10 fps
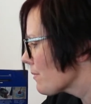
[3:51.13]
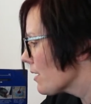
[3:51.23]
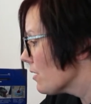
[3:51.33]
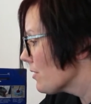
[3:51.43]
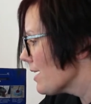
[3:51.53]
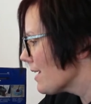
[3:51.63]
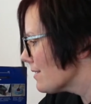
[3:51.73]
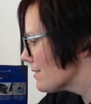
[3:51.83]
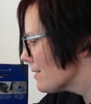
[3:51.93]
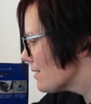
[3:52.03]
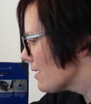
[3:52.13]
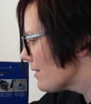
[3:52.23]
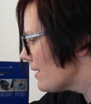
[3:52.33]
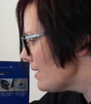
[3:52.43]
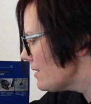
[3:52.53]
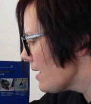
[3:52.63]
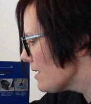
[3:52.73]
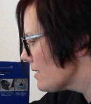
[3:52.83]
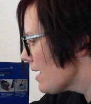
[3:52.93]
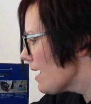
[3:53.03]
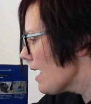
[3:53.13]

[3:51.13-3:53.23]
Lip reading: Alright. Then it says,